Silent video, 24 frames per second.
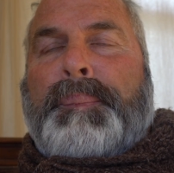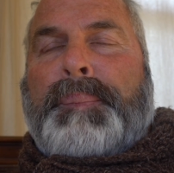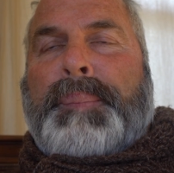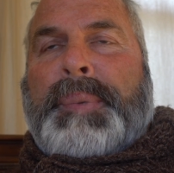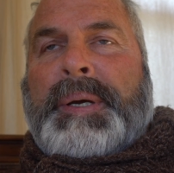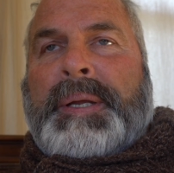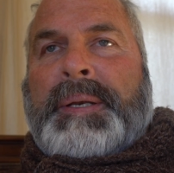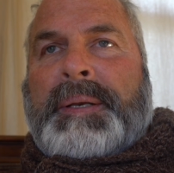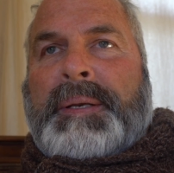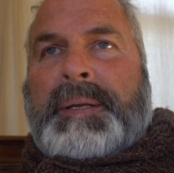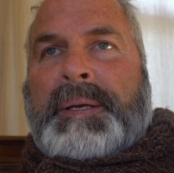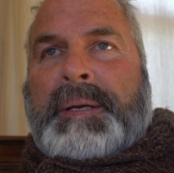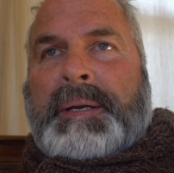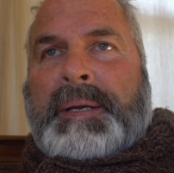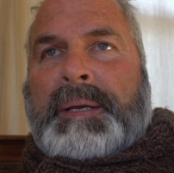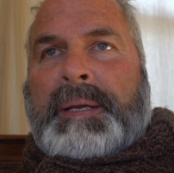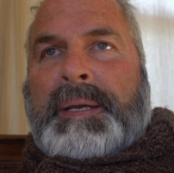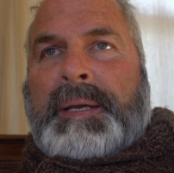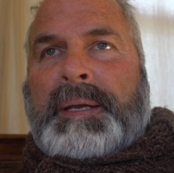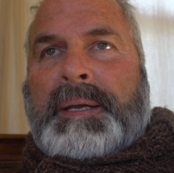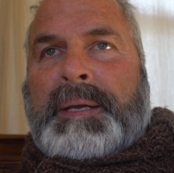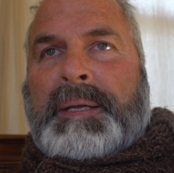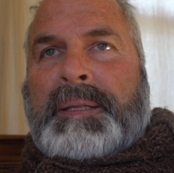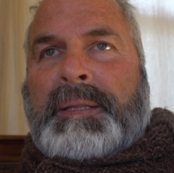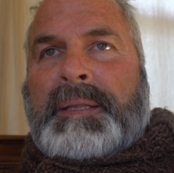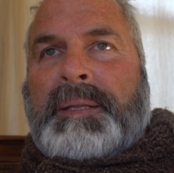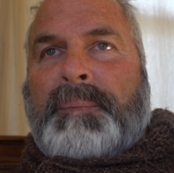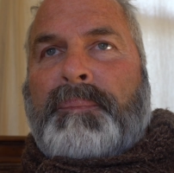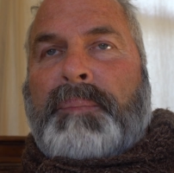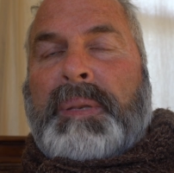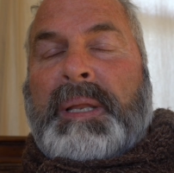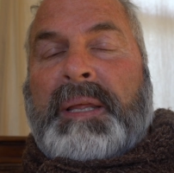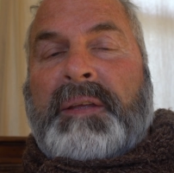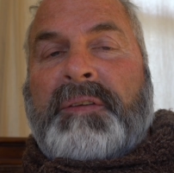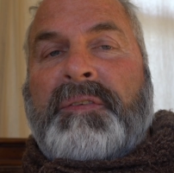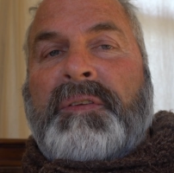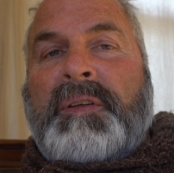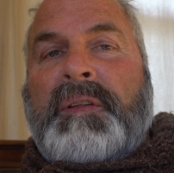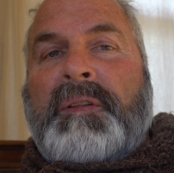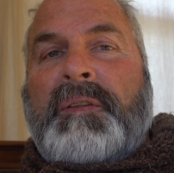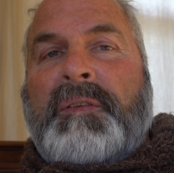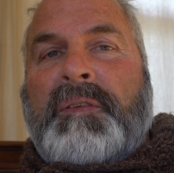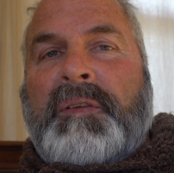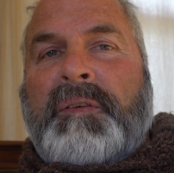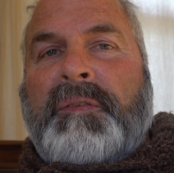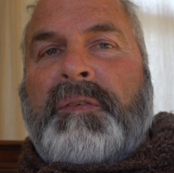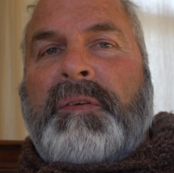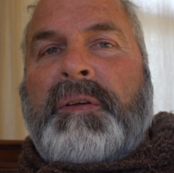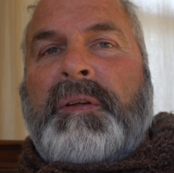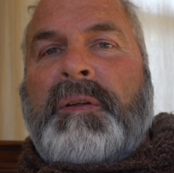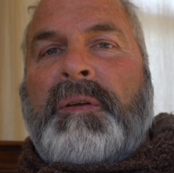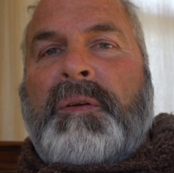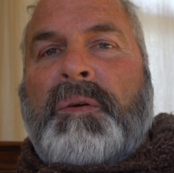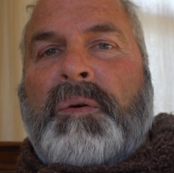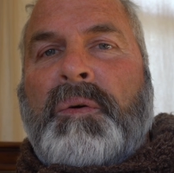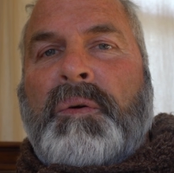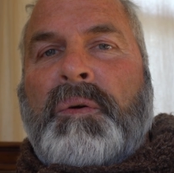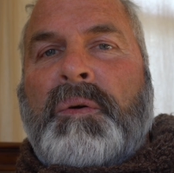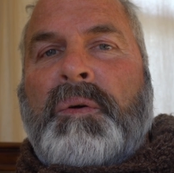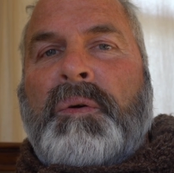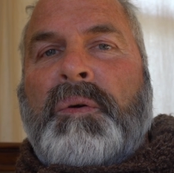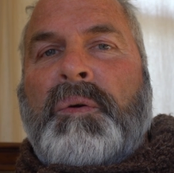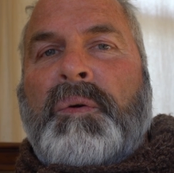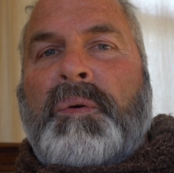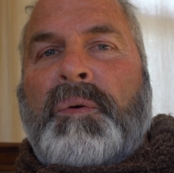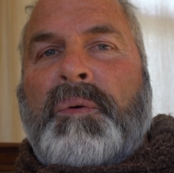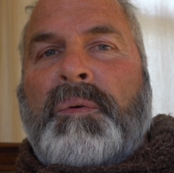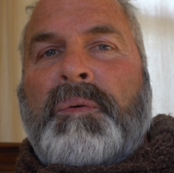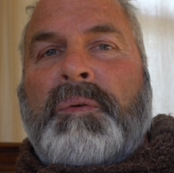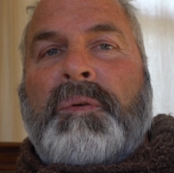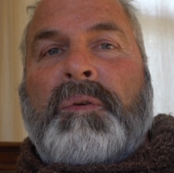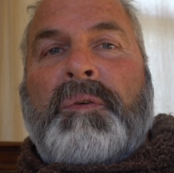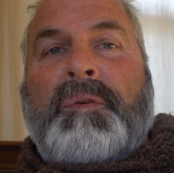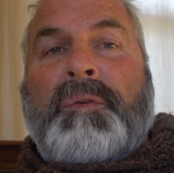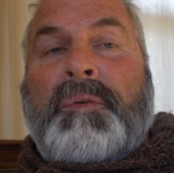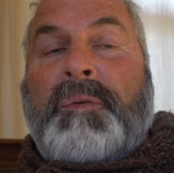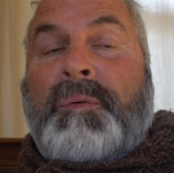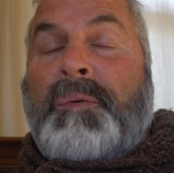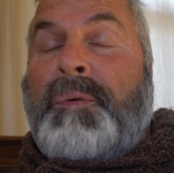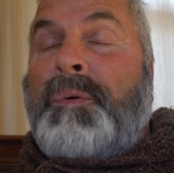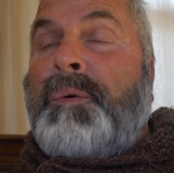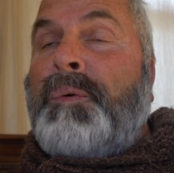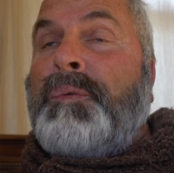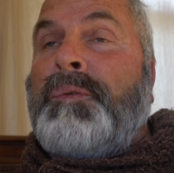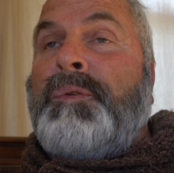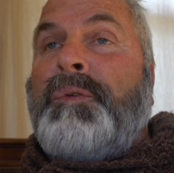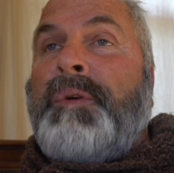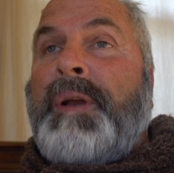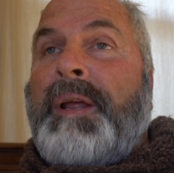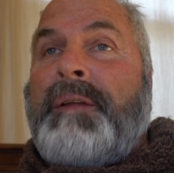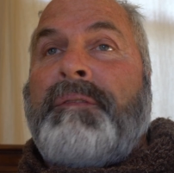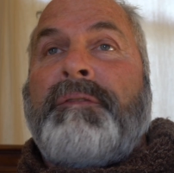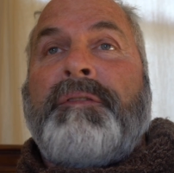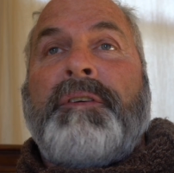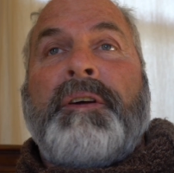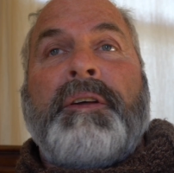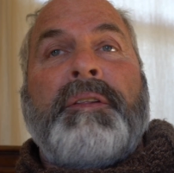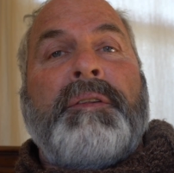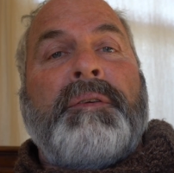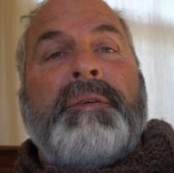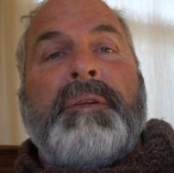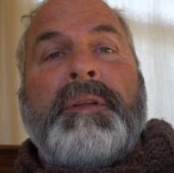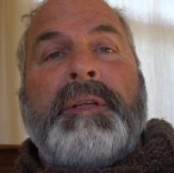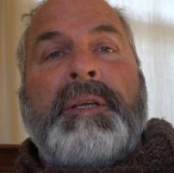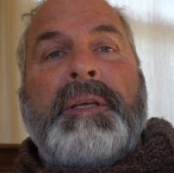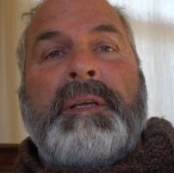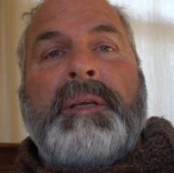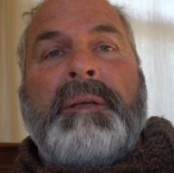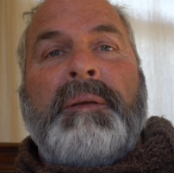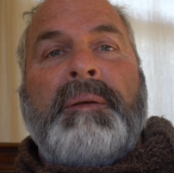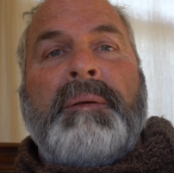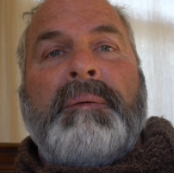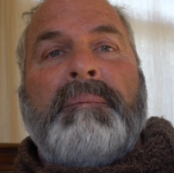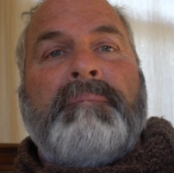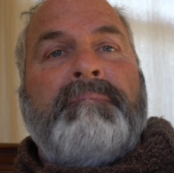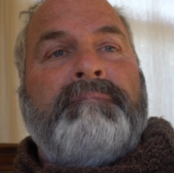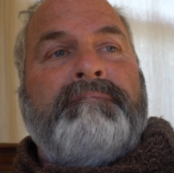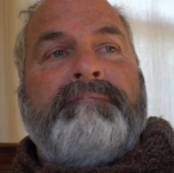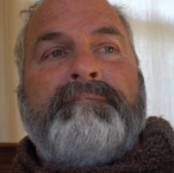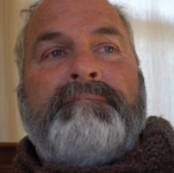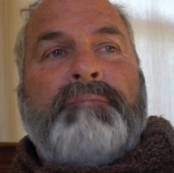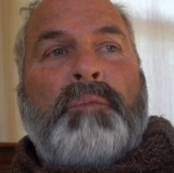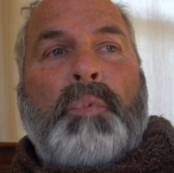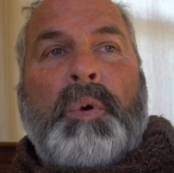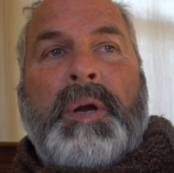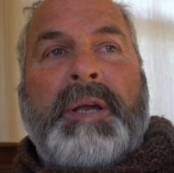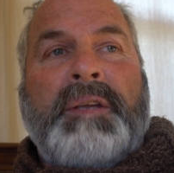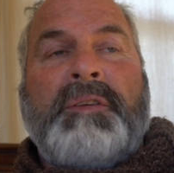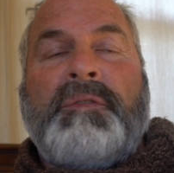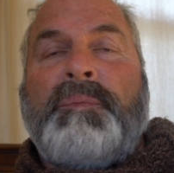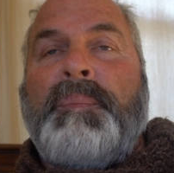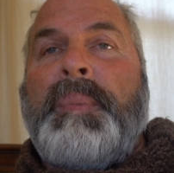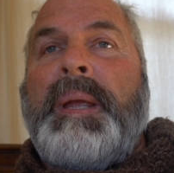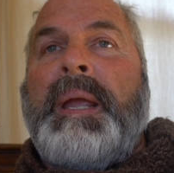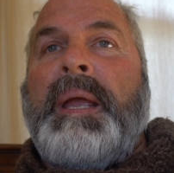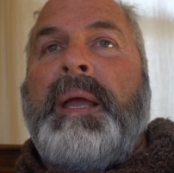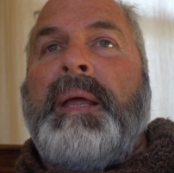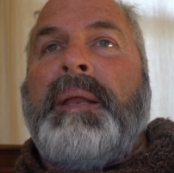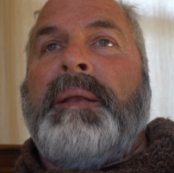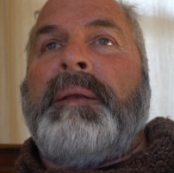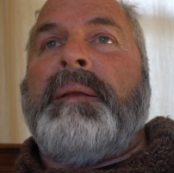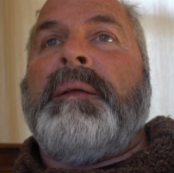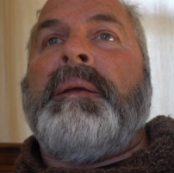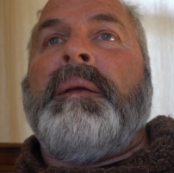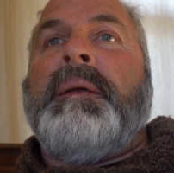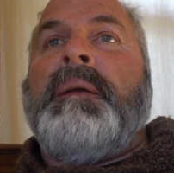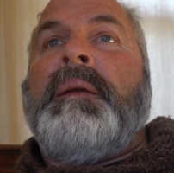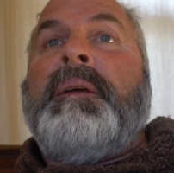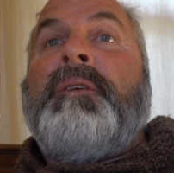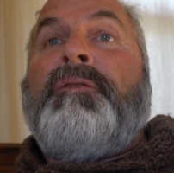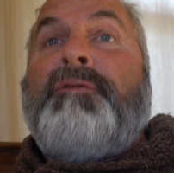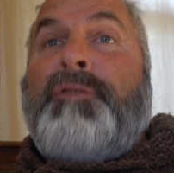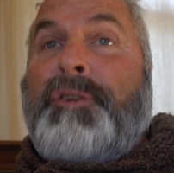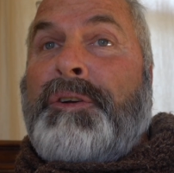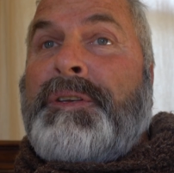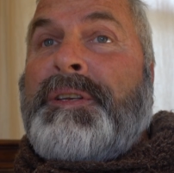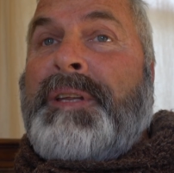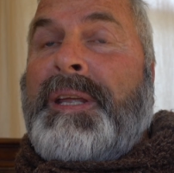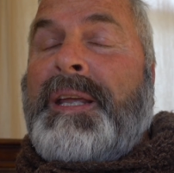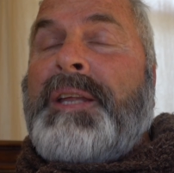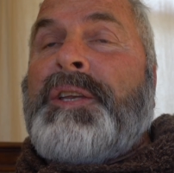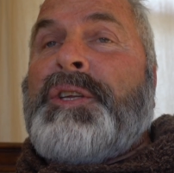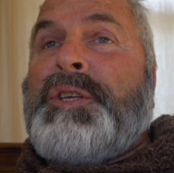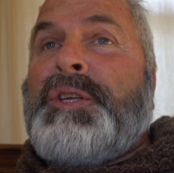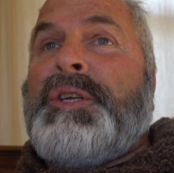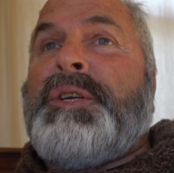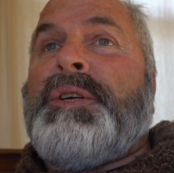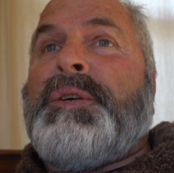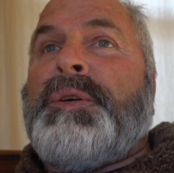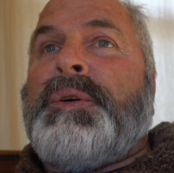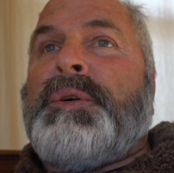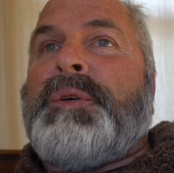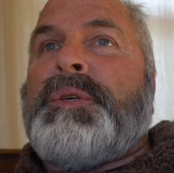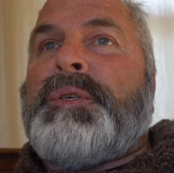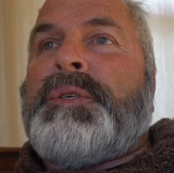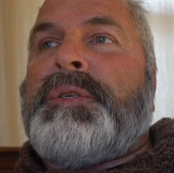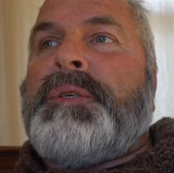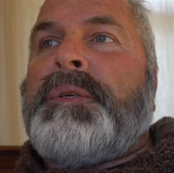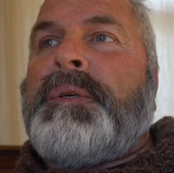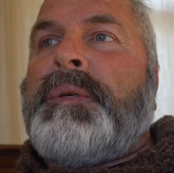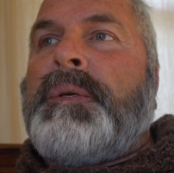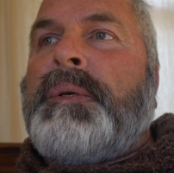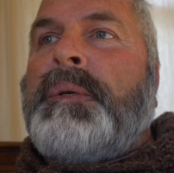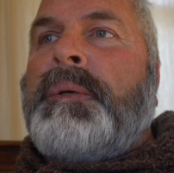but I had the blessings of an old grandfatherly wise man for 10 years